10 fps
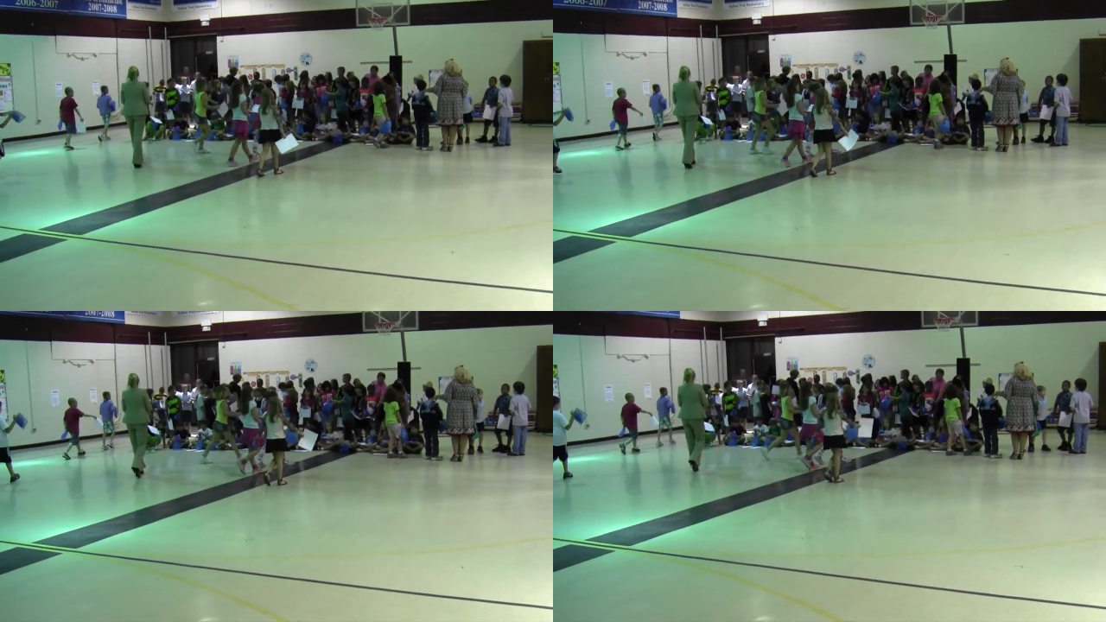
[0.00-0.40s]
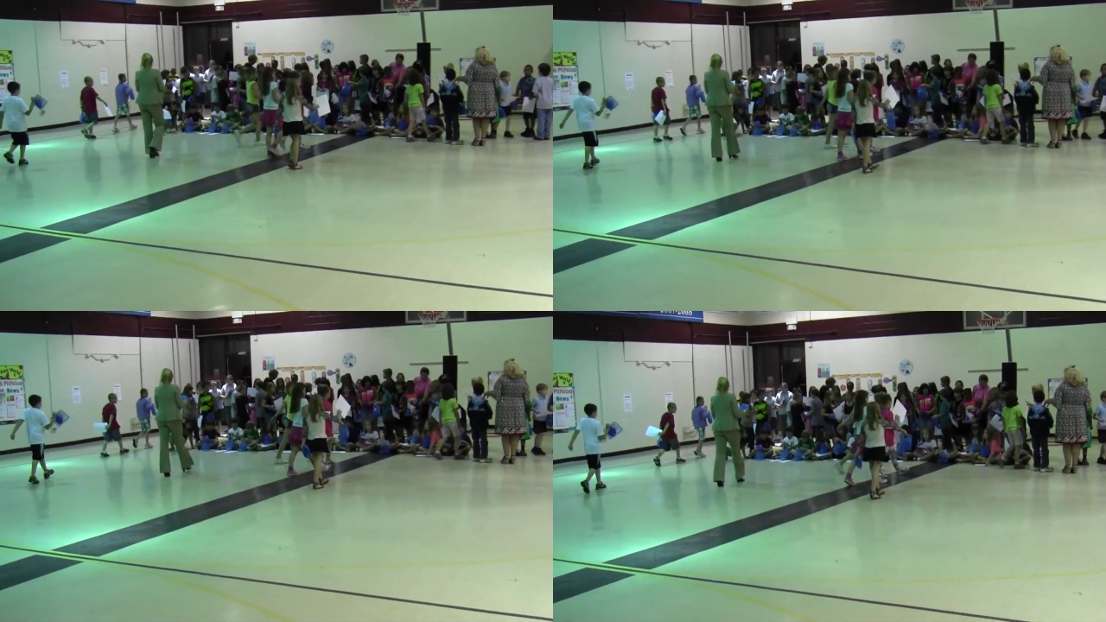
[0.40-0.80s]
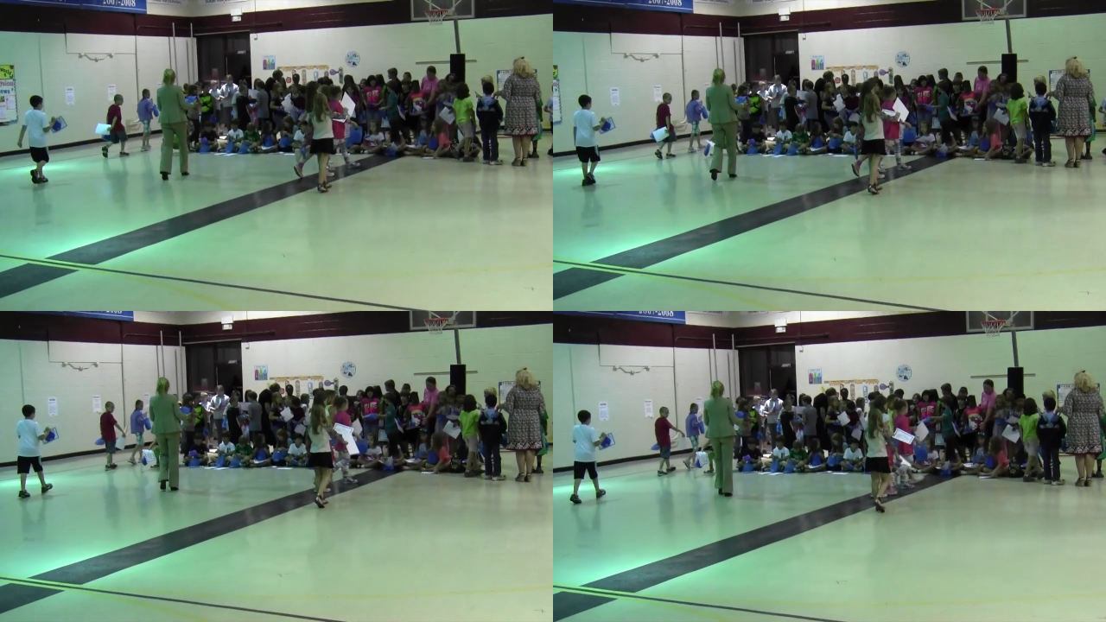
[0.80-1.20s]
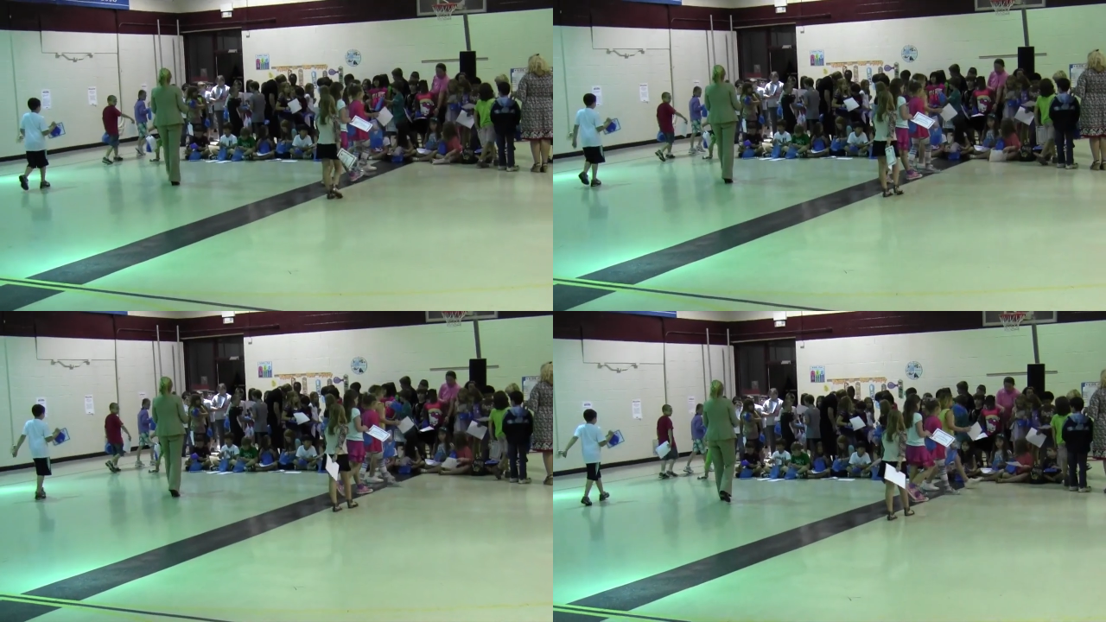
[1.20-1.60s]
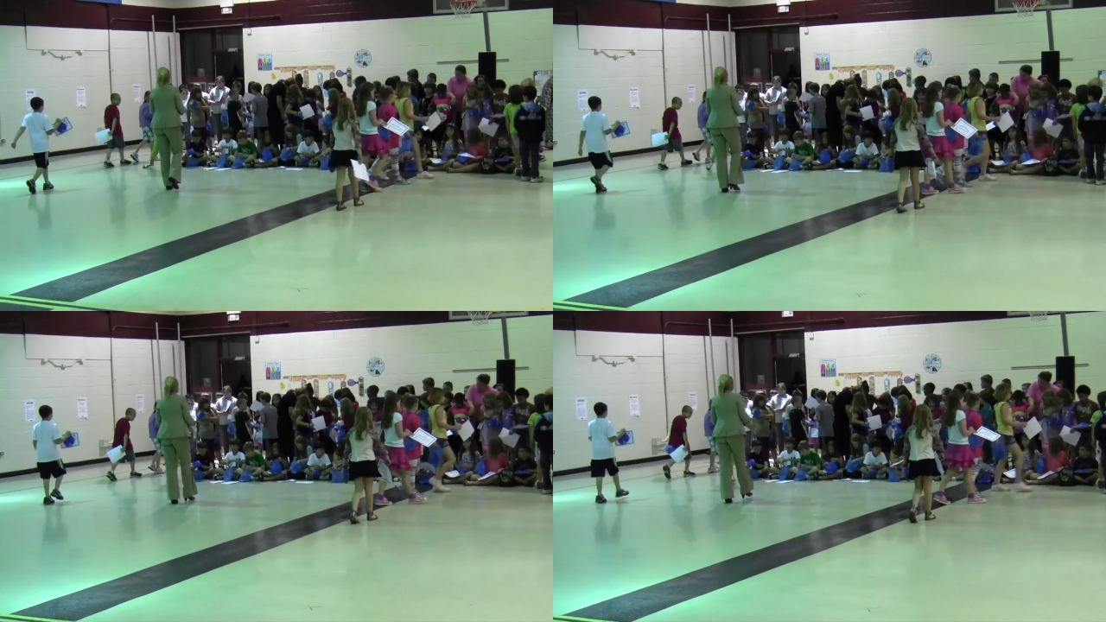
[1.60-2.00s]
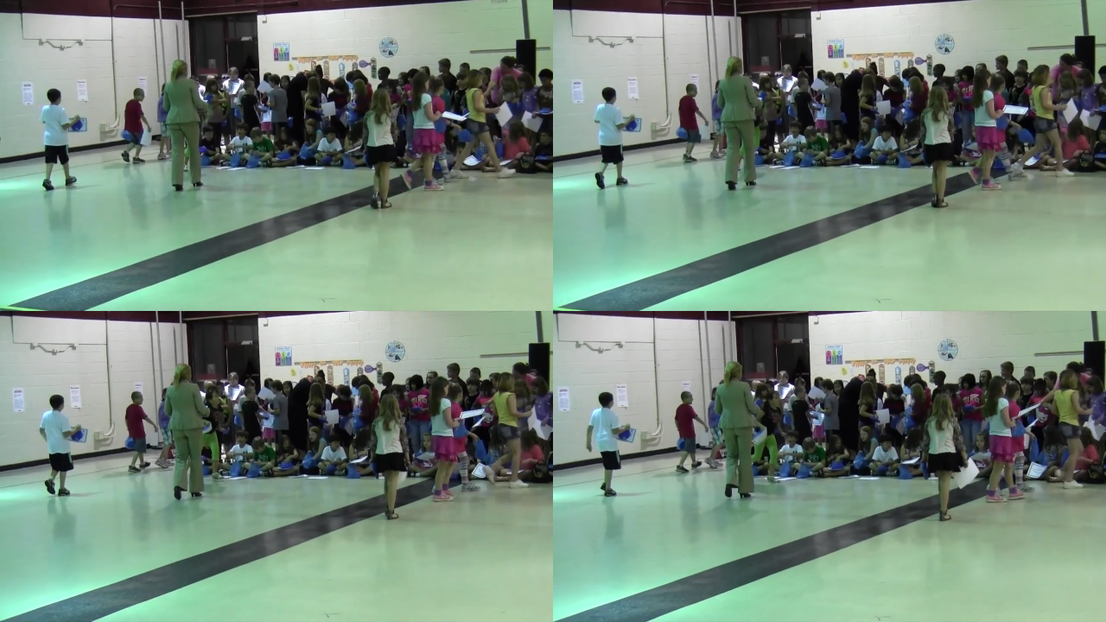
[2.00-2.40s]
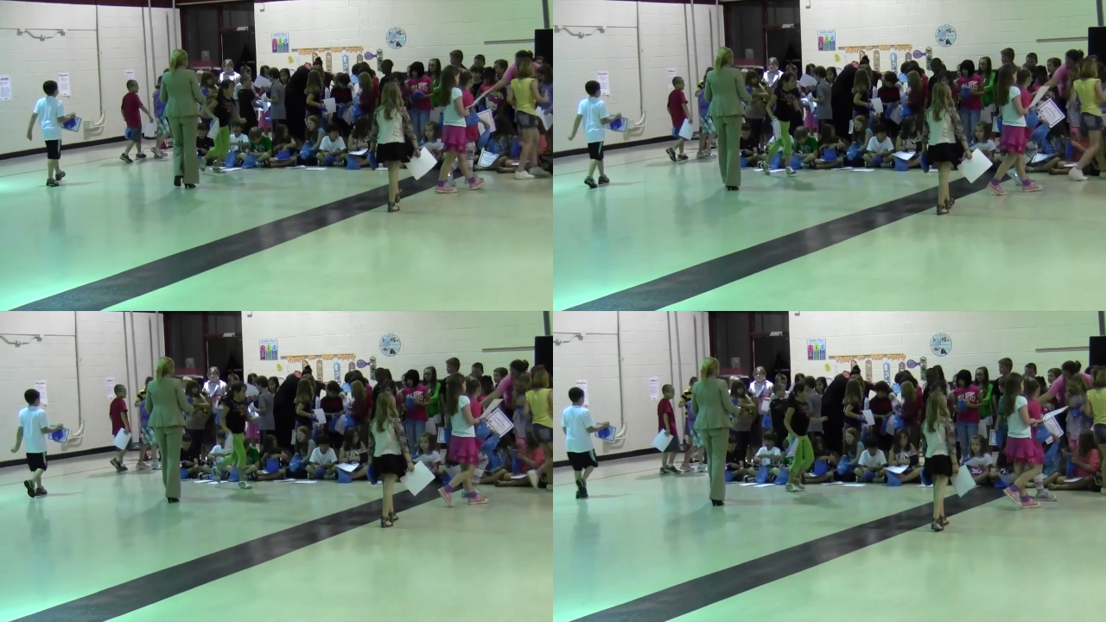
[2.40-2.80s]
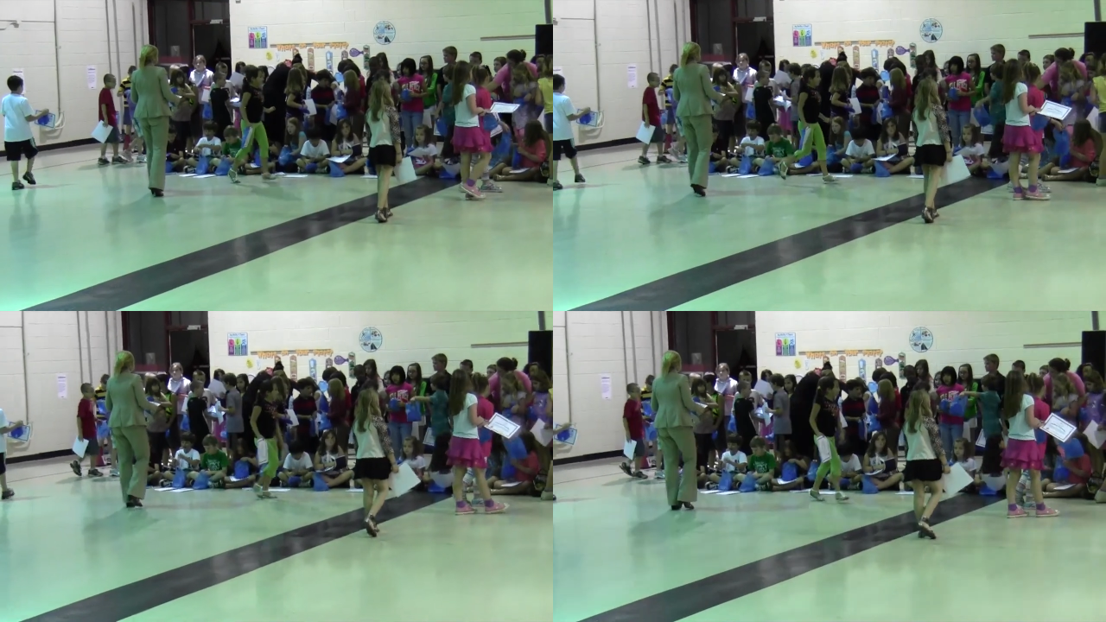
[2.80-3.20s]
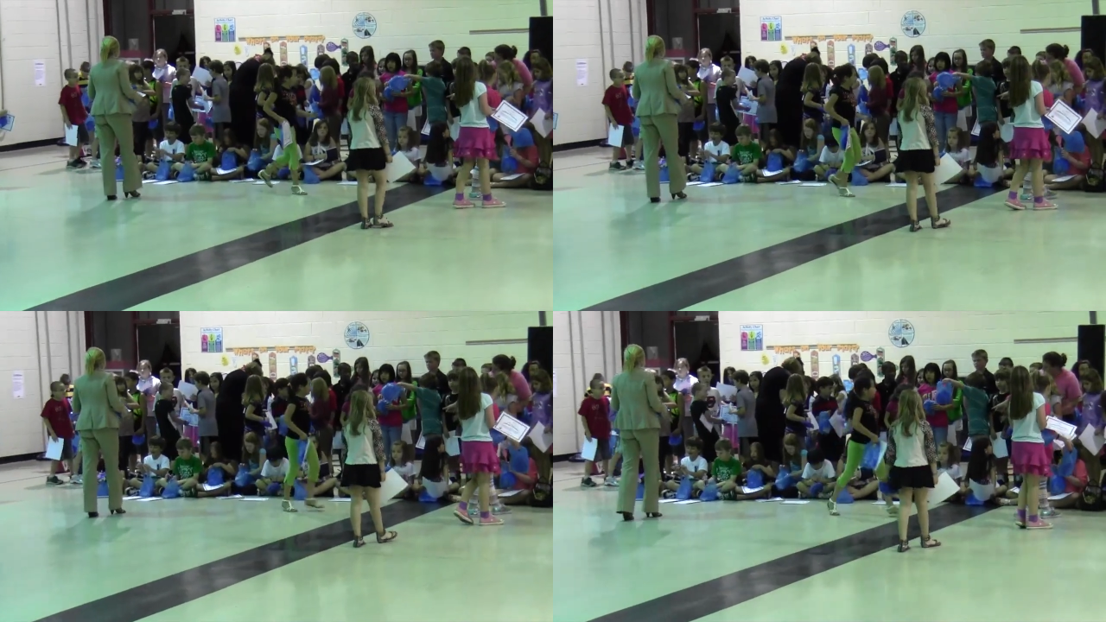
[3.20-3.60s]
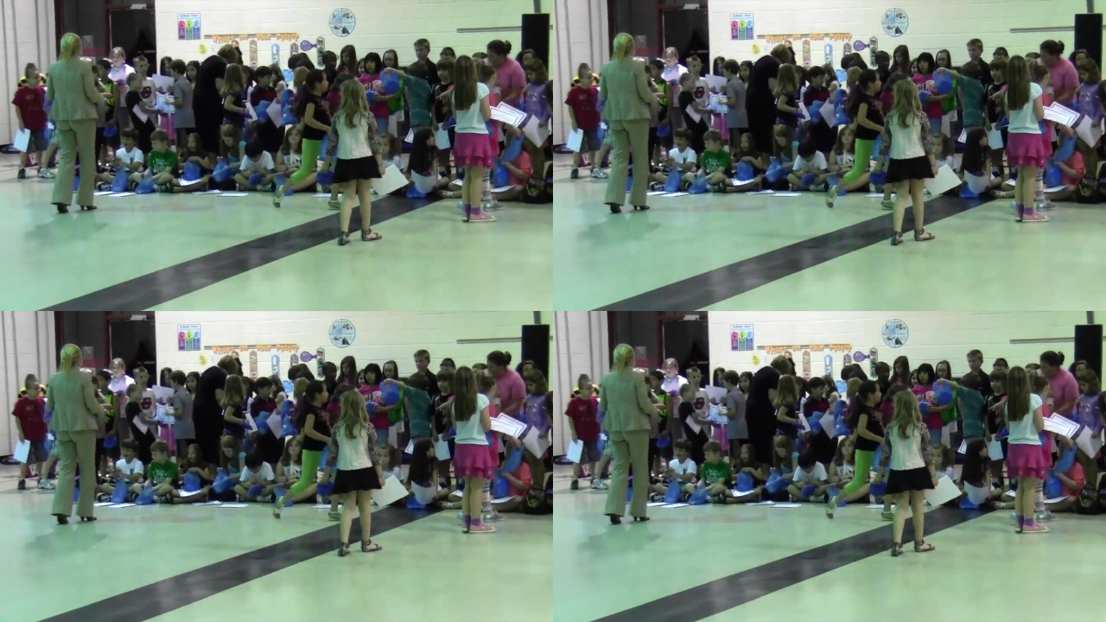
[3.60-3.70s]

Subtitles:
[unreadable: no face in view]